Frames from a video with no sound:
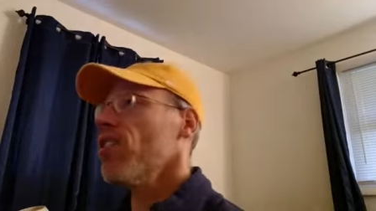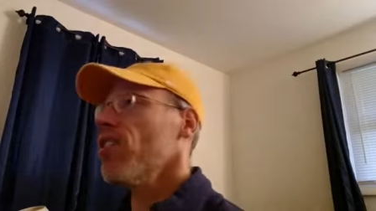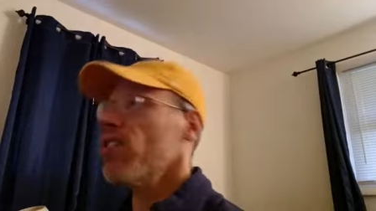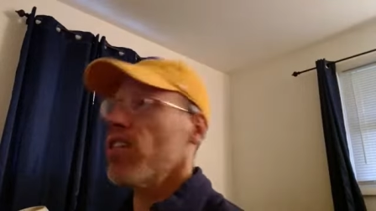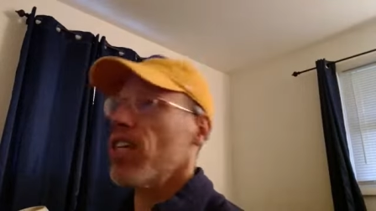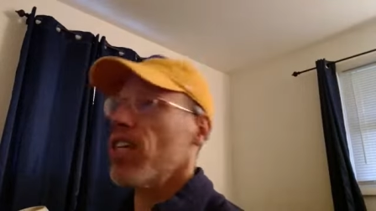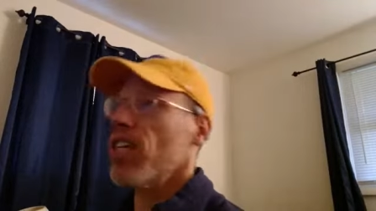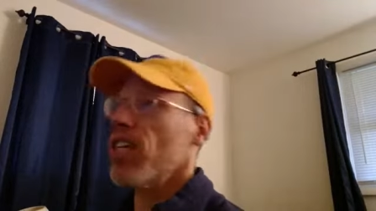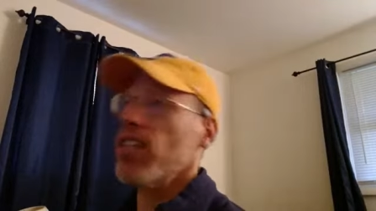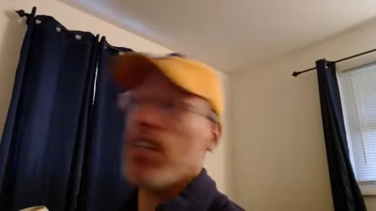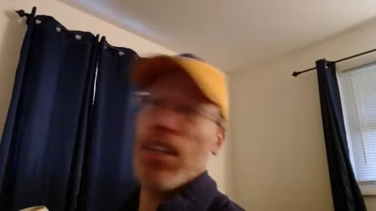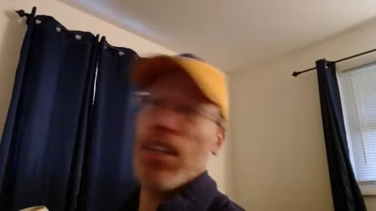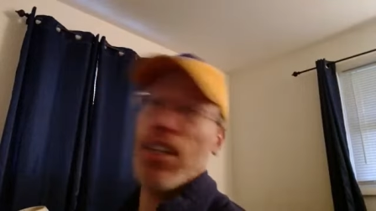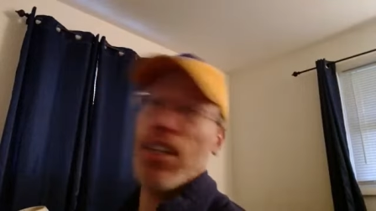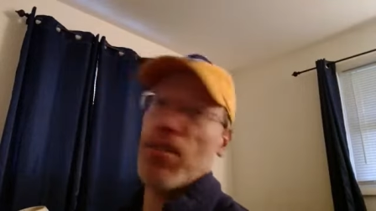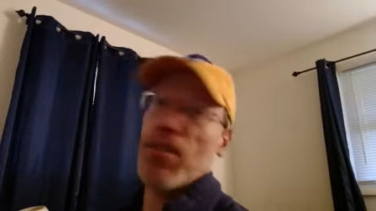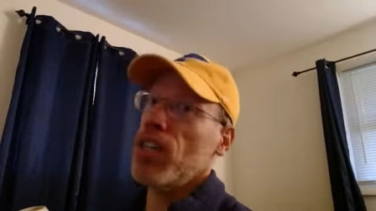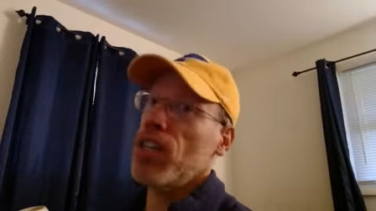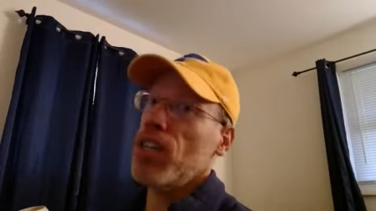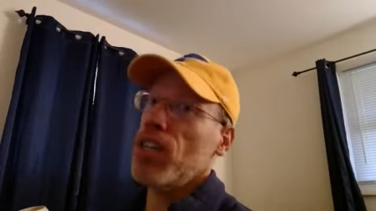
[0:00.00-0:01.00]
I said,
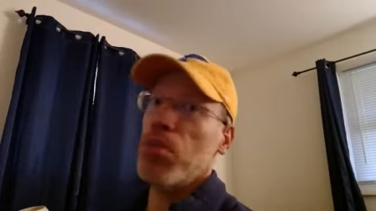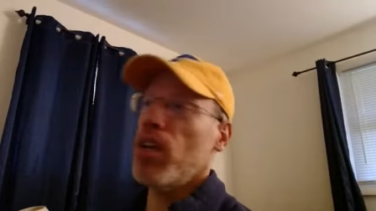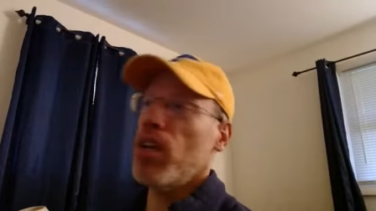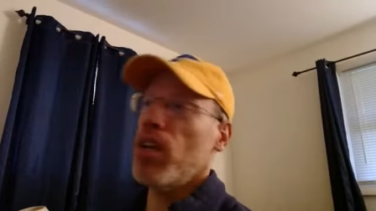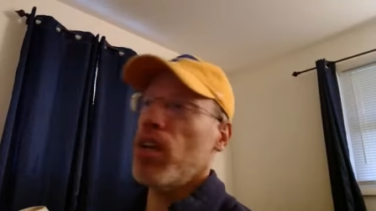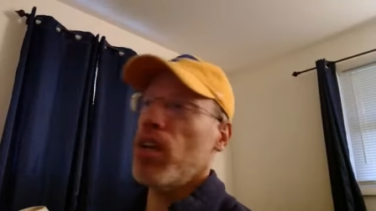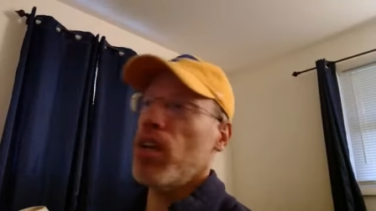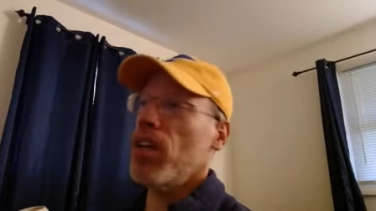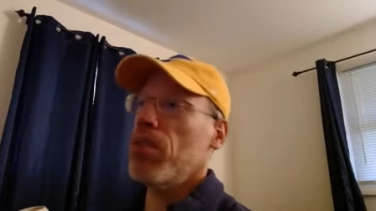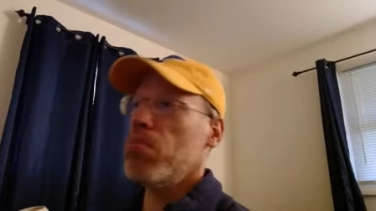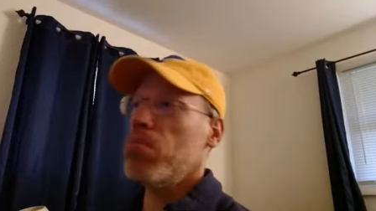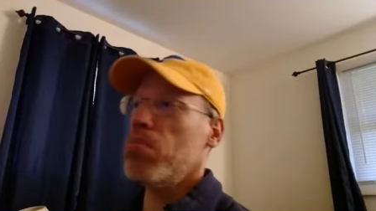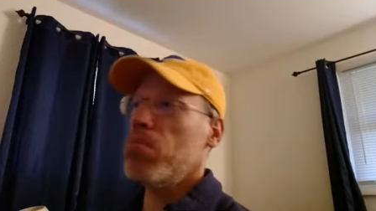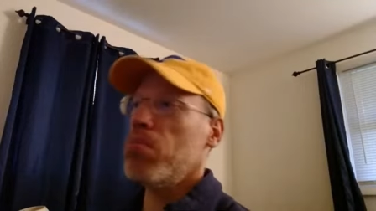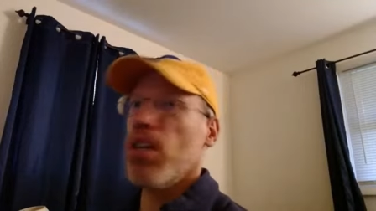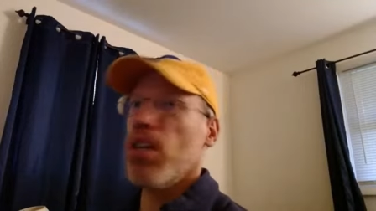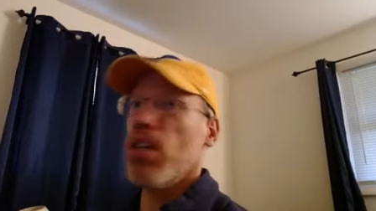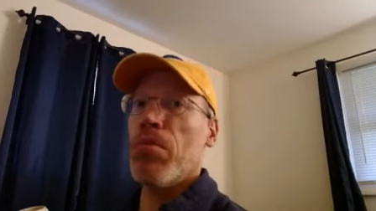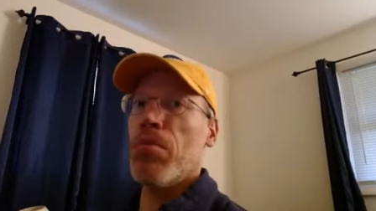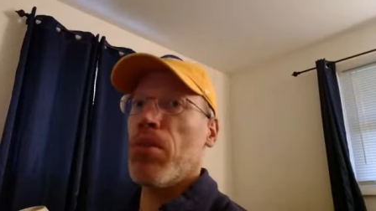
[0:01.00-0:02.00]
Toronto's playing pretty
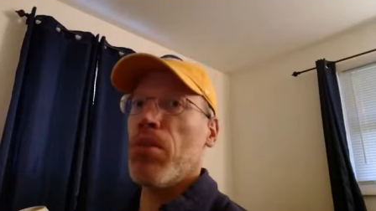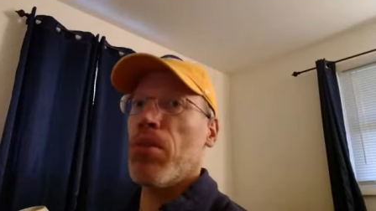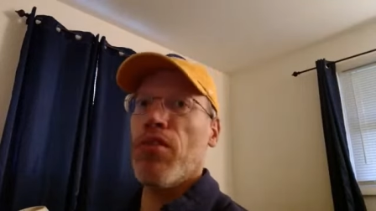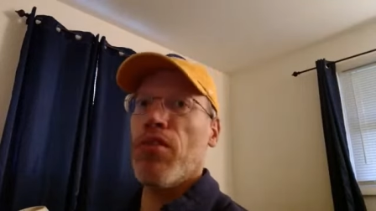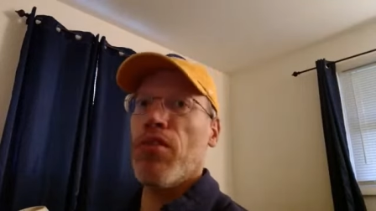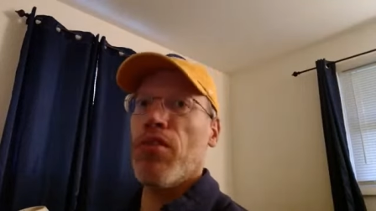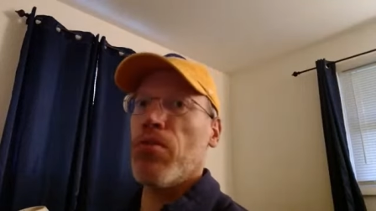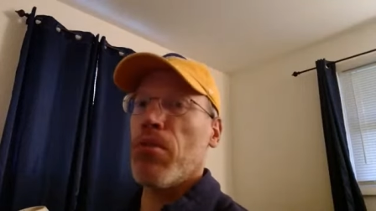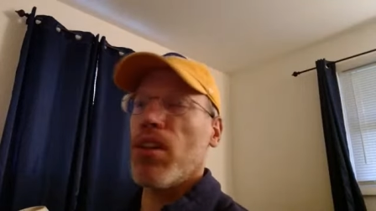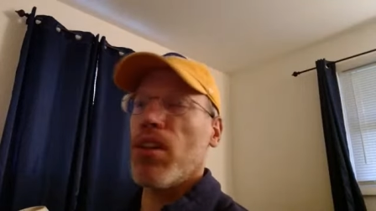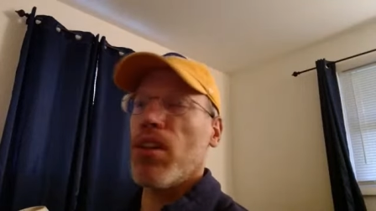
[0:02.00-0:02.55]
unbelievable